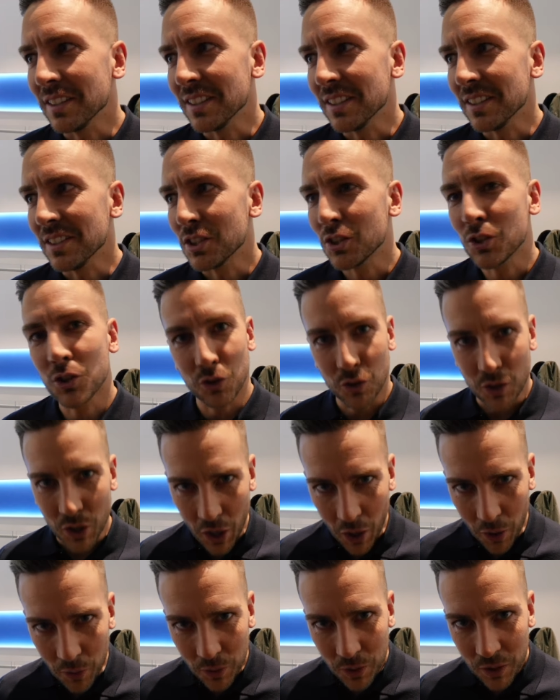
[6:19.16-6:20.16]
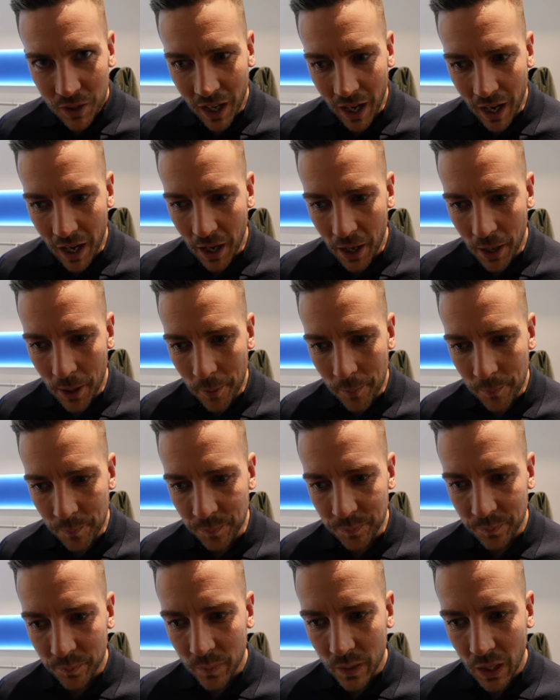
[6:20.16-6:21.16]
the studio
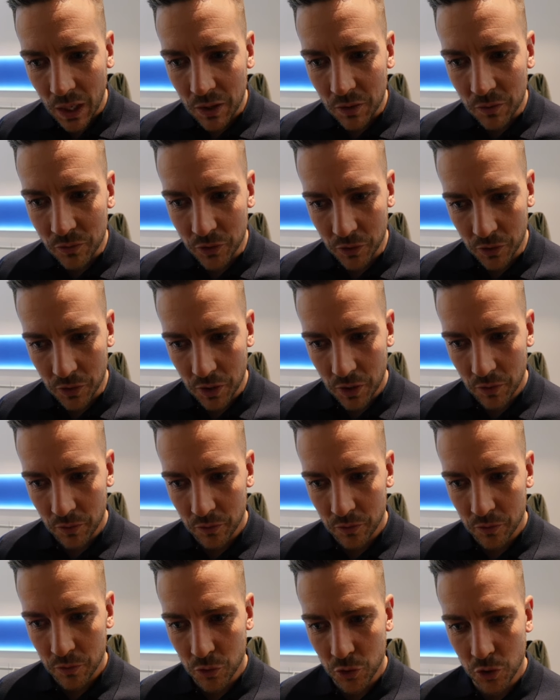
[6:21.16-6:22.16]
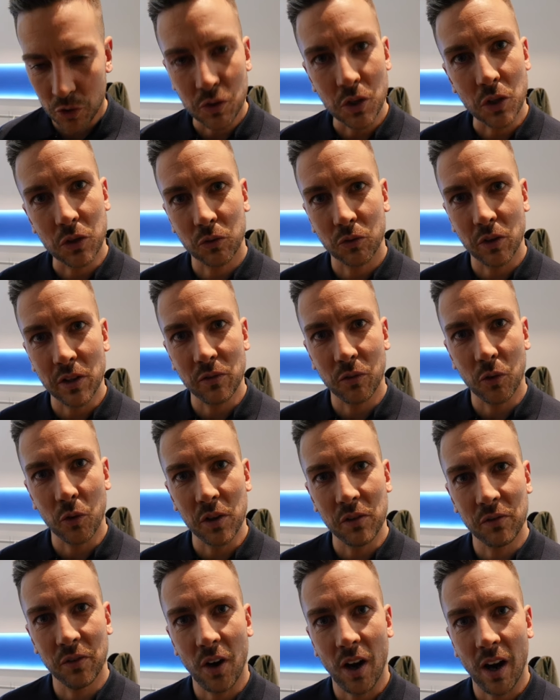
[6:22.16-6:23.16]
um, for the news at three
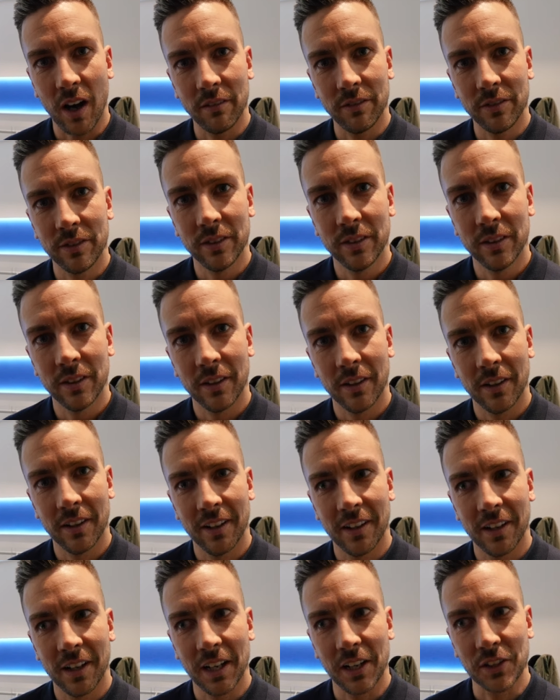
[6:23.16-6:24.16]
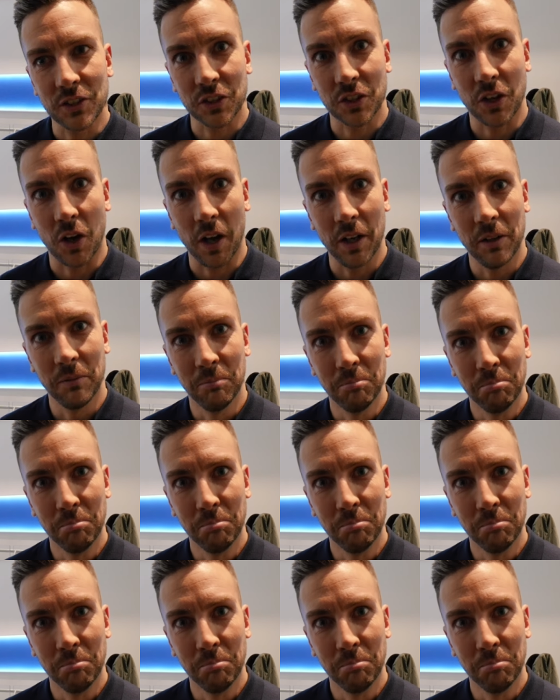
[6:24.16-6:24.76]
forty-five at Sky.